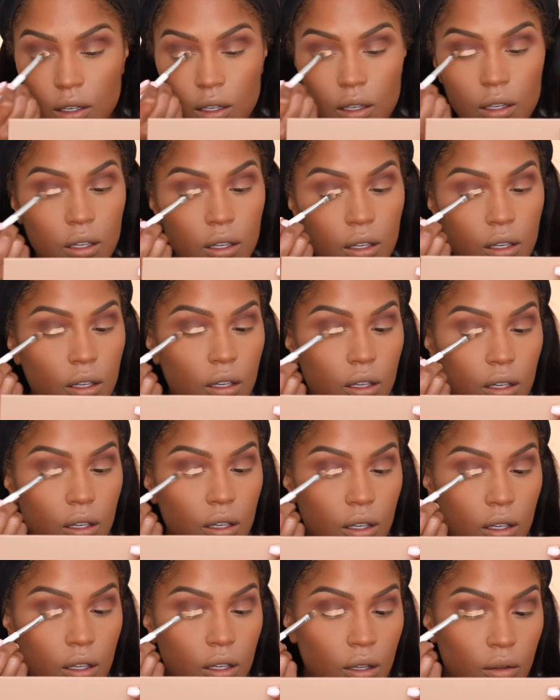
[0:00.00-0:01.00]
it, I may
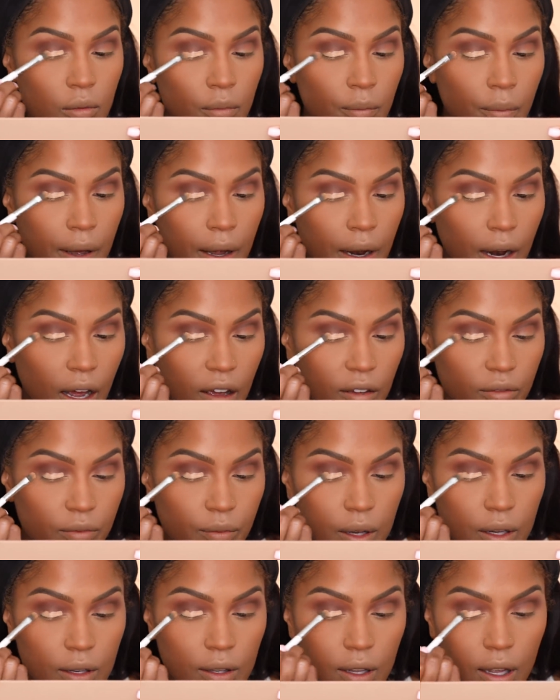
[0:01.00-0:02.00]
not, but I've
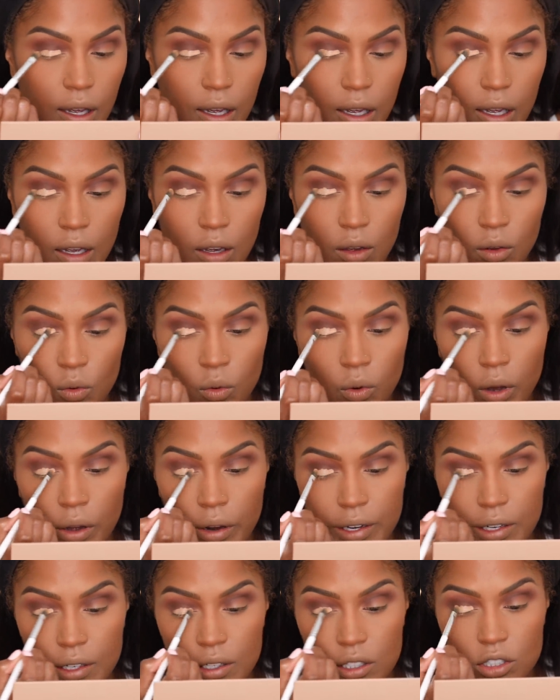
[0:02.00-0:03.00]
been like
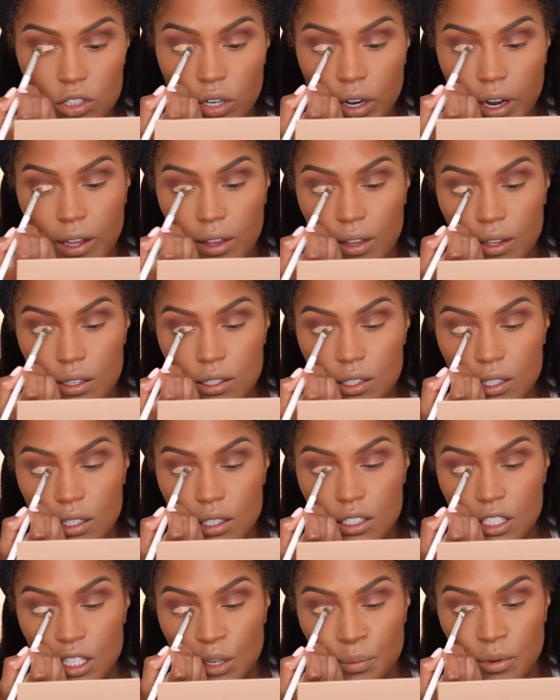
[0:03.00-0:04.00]
wanting to try this in
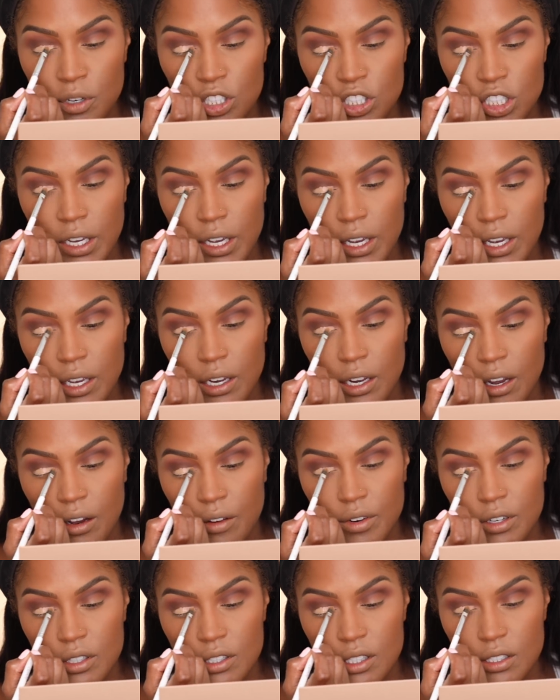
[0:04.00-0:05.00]
a deeper shade
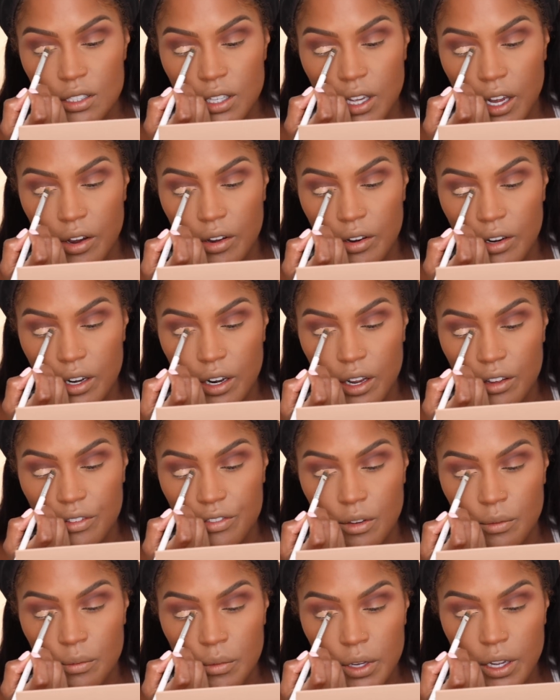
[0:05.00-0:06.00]
ever since Karen and I
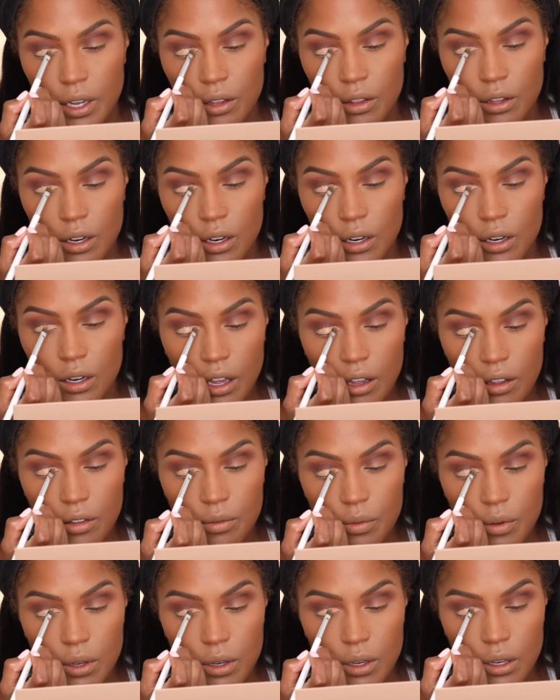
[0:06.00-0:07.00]
filmed together.
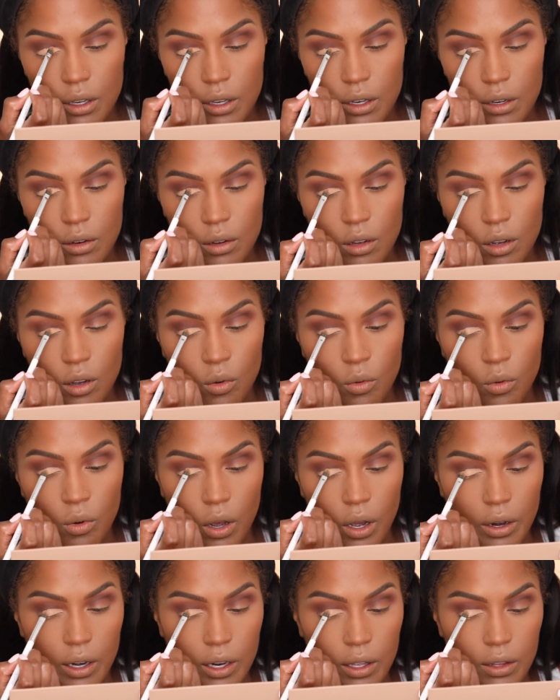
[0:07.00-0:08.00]
I've been
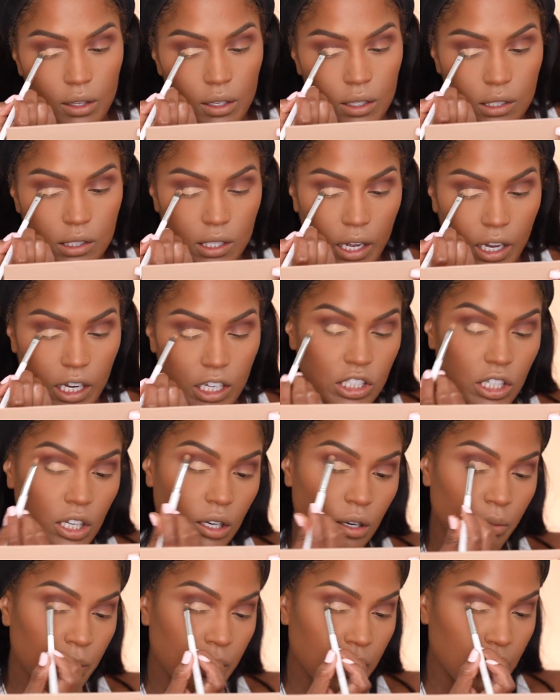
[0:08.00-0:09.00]
wanting this
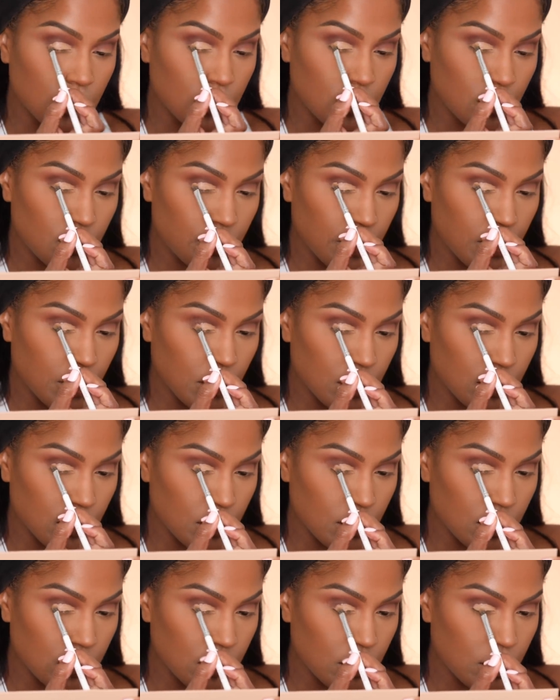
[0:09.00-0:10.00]
eyeshadow base
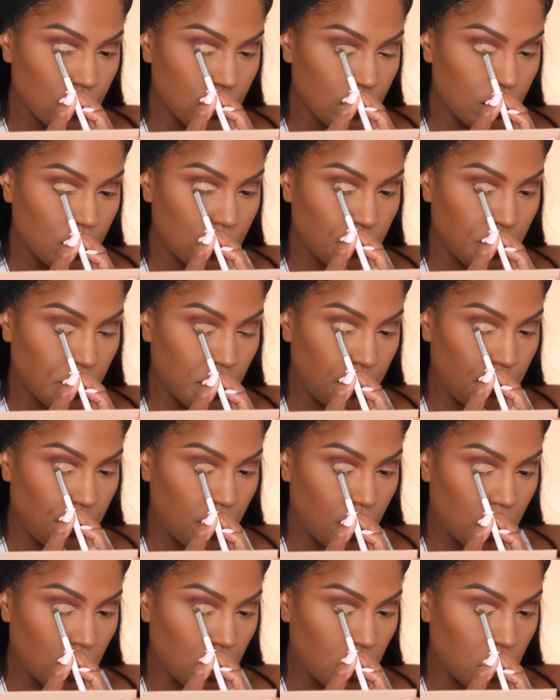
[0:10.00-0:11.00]
because it's pretty
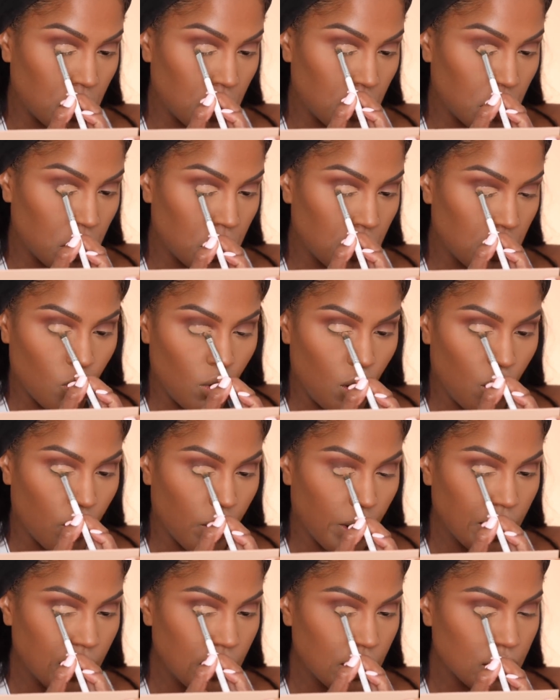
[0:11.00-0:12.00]
good. Whoa,
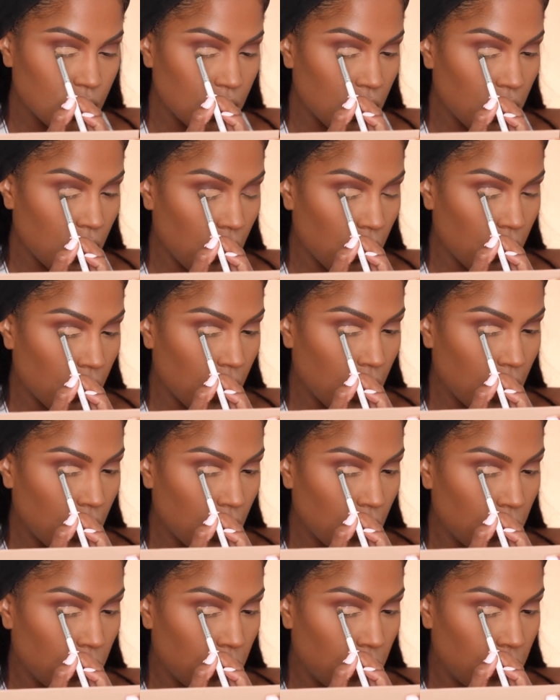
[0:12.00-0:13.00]
I didn't say that right.
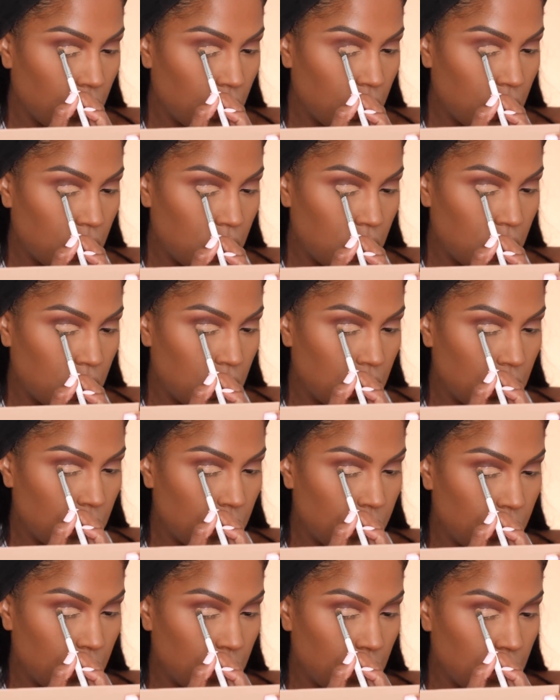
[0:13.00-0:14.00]
Pretty
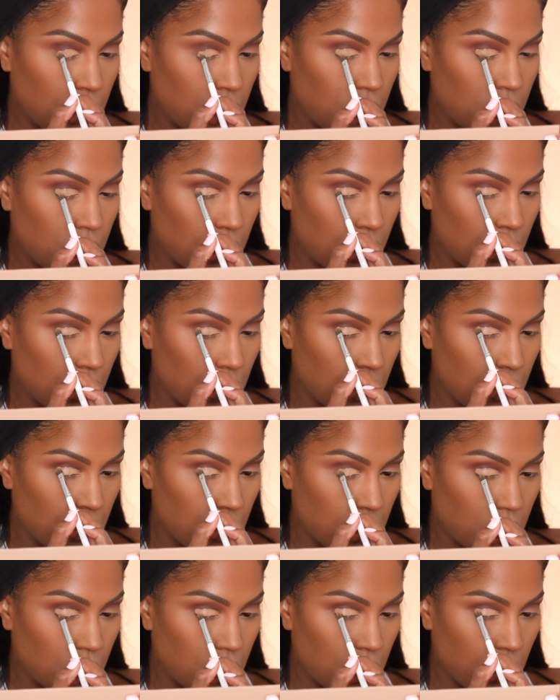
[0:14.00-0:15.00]

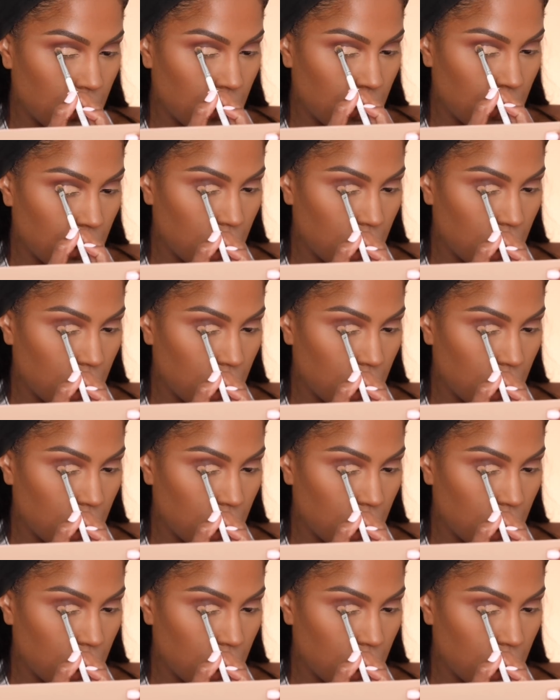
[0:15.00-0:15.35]
good. There